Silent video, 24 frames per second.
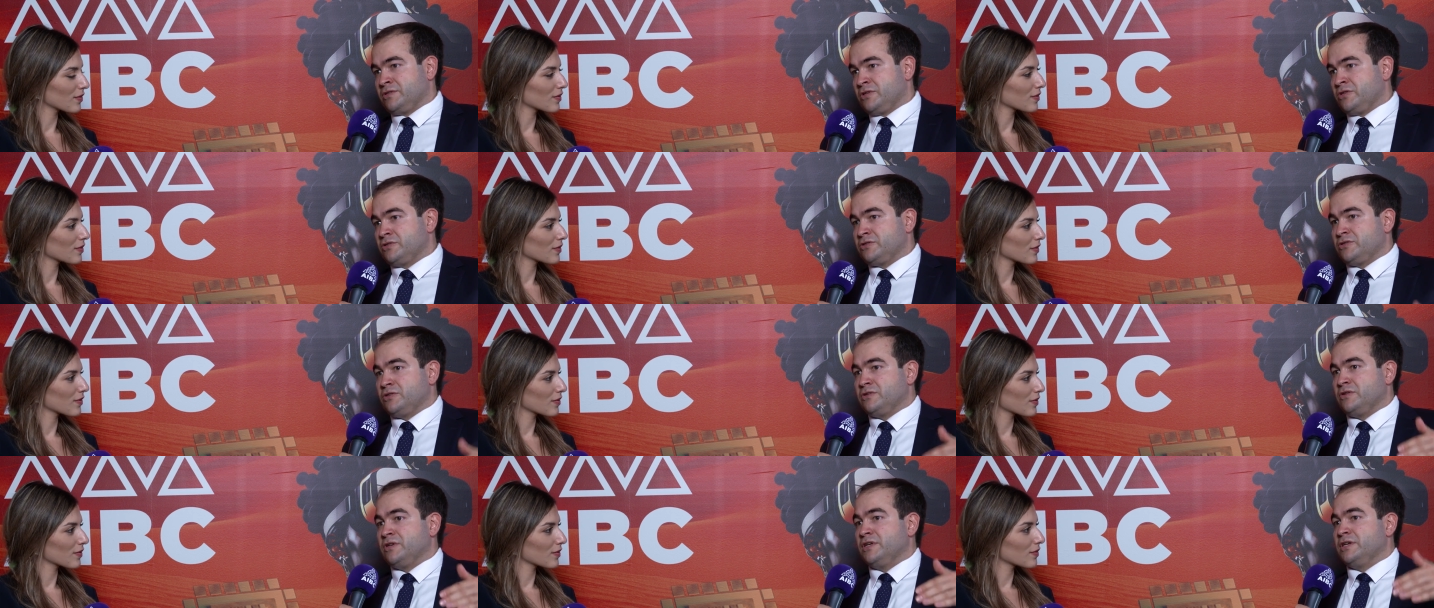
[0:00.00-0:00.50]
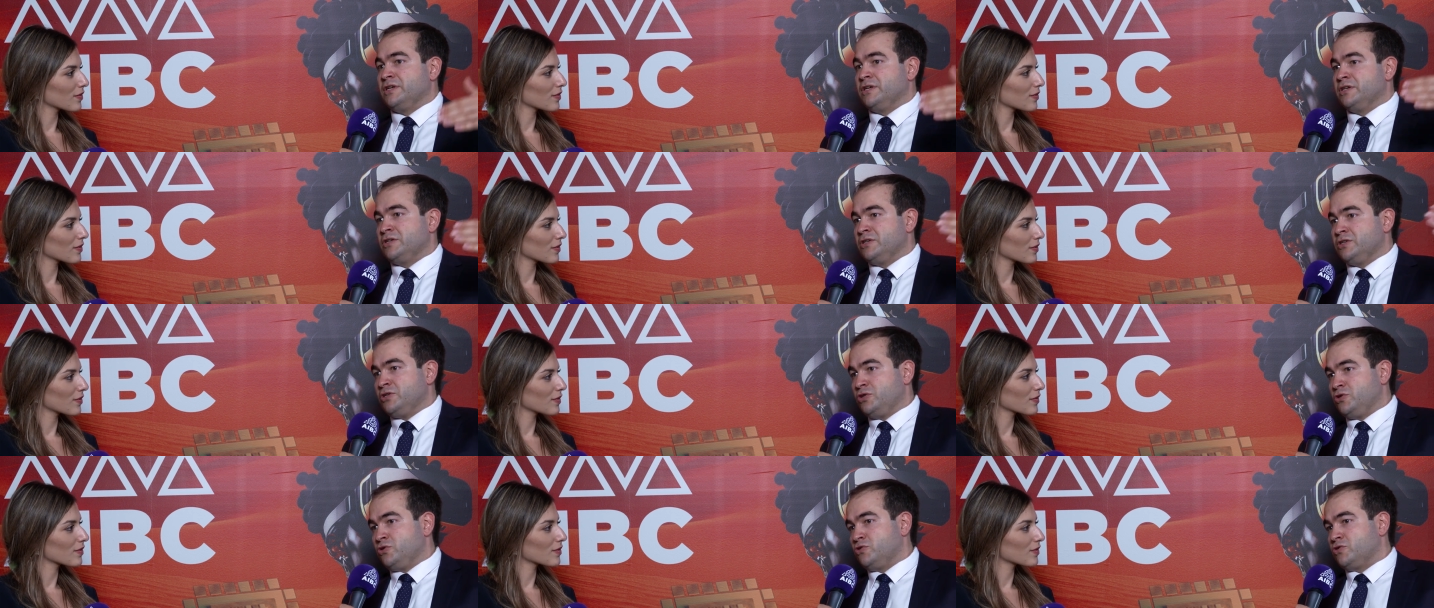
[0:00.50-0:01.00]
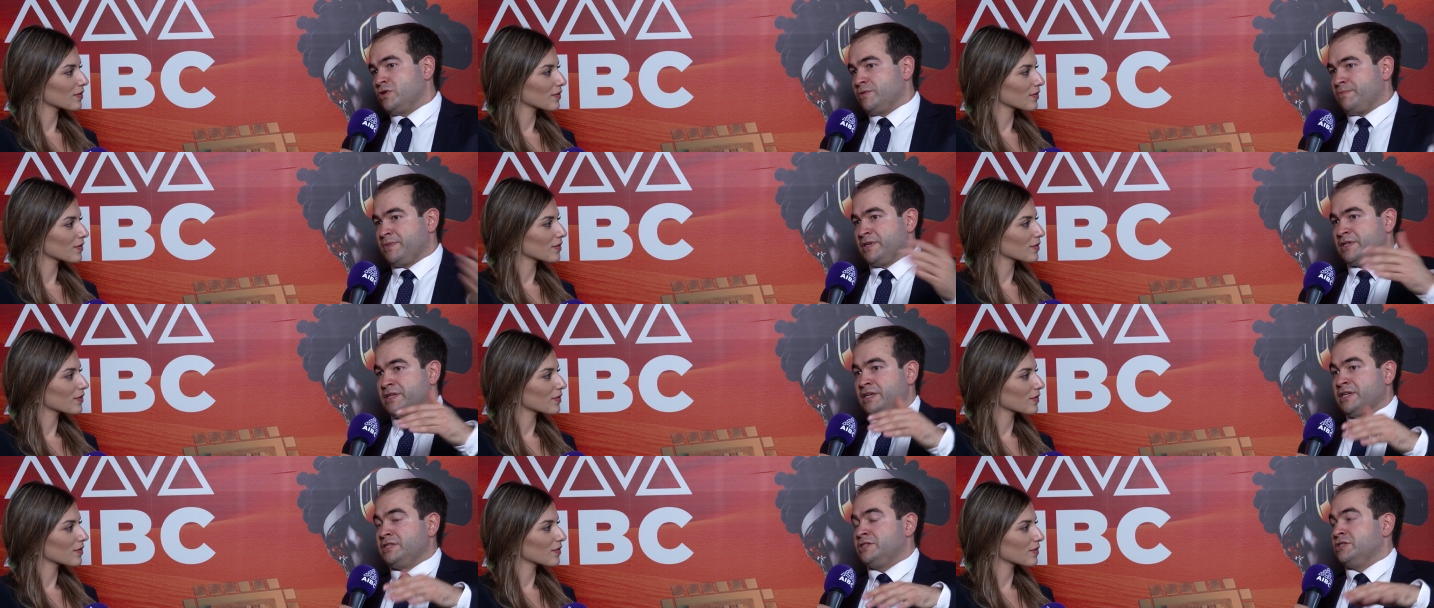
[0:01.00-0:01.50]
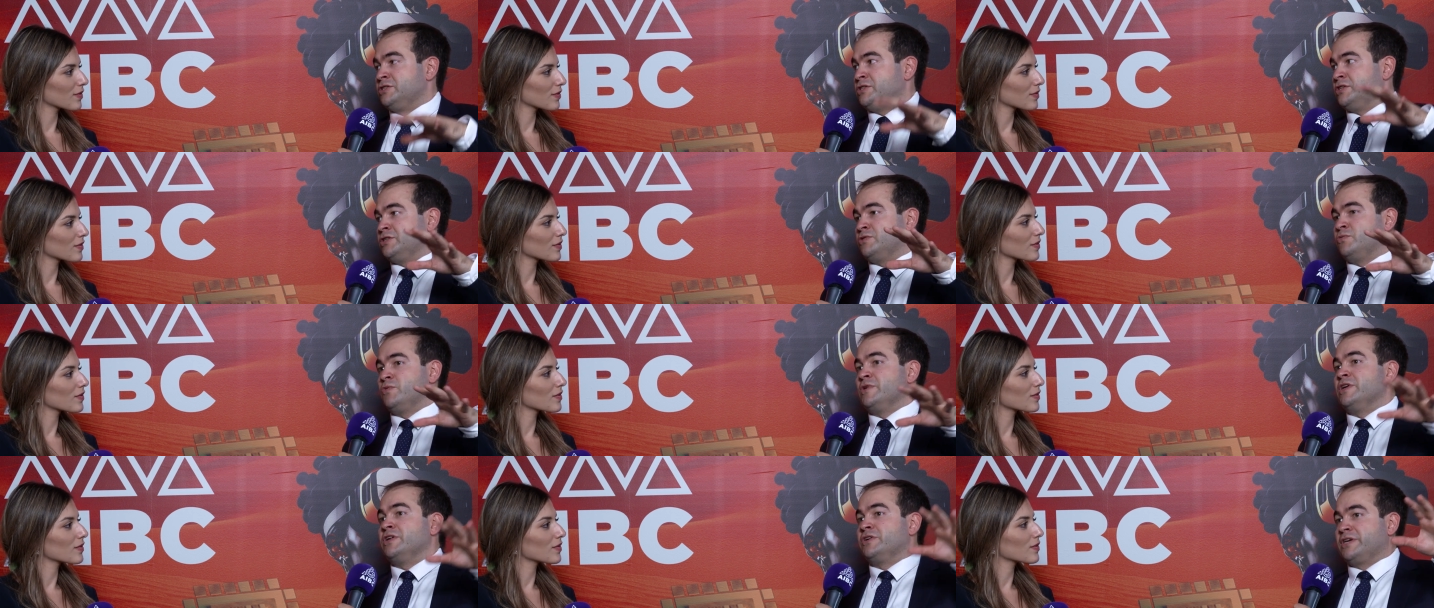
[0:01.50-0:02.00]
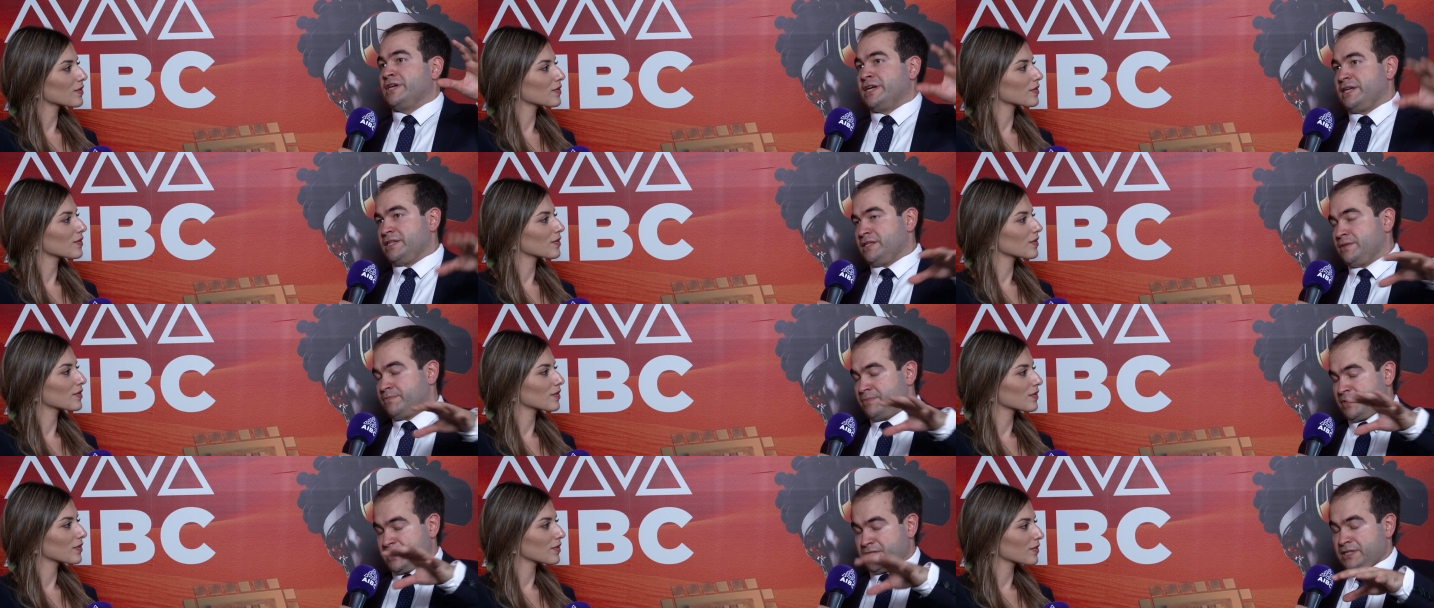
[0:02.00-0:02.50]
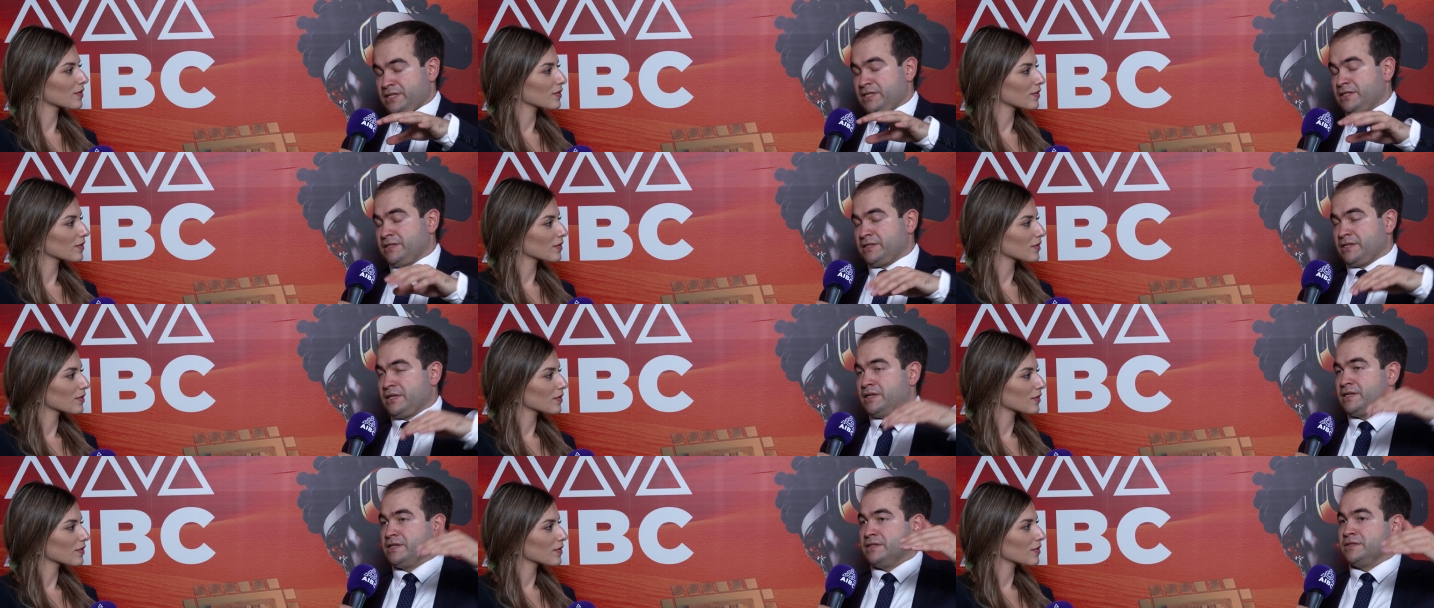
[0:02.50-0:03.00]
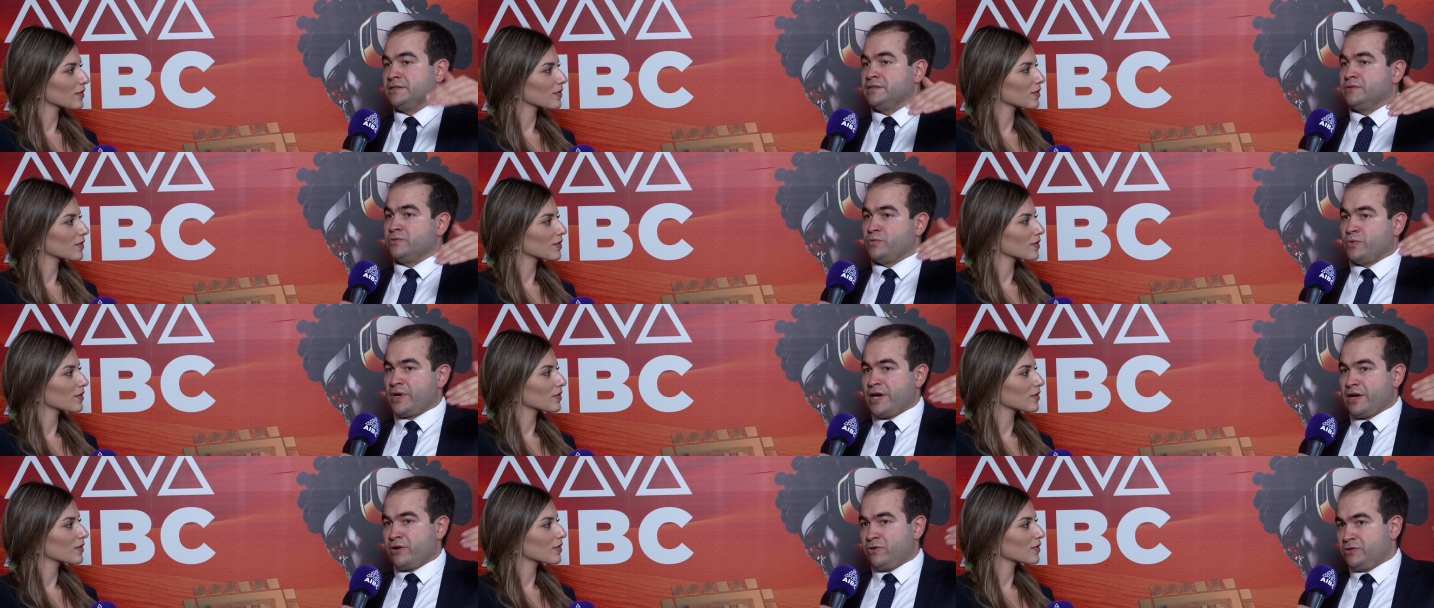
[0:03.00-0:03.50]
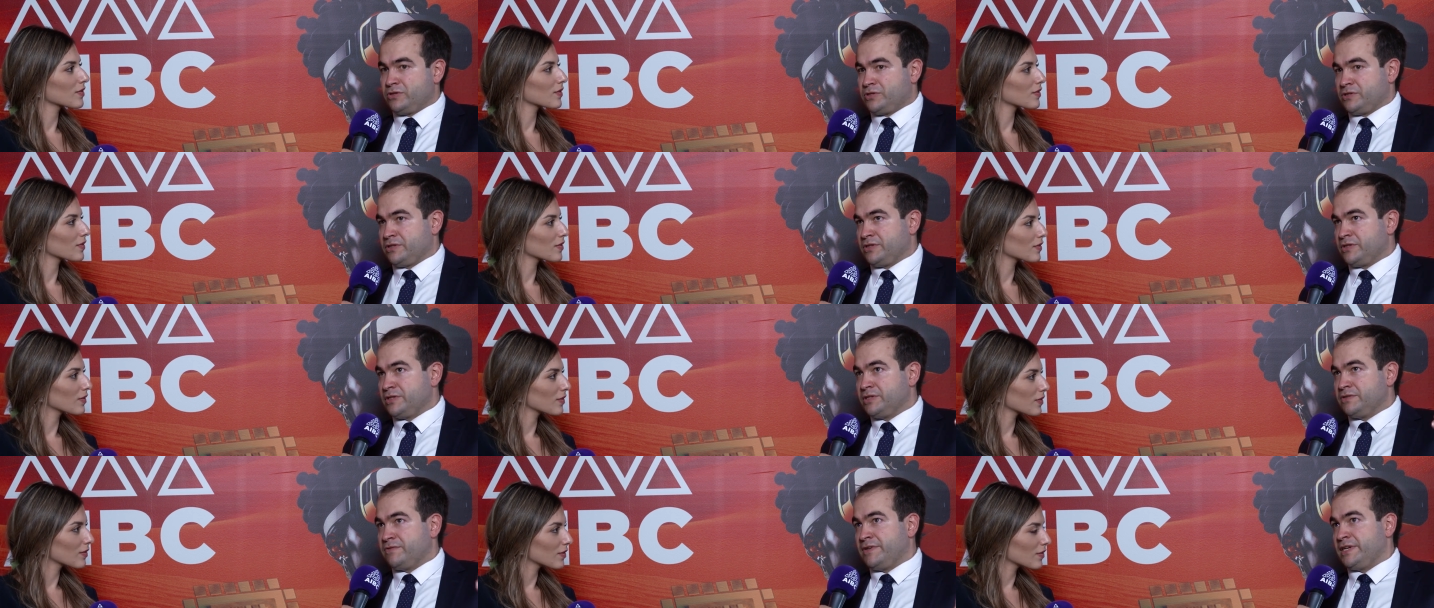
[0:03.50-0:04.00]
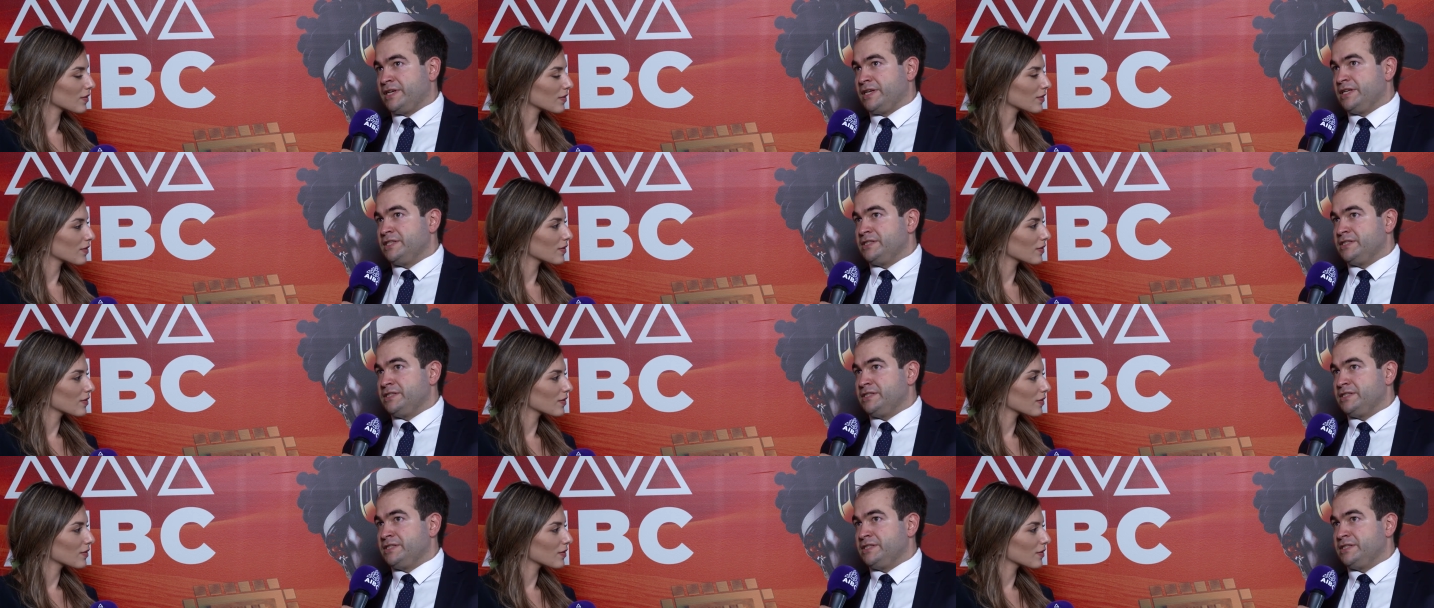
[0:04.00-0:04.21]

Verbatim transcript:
Speaker 1: not only Europe and Asia that we already present, yeah, and we are also in very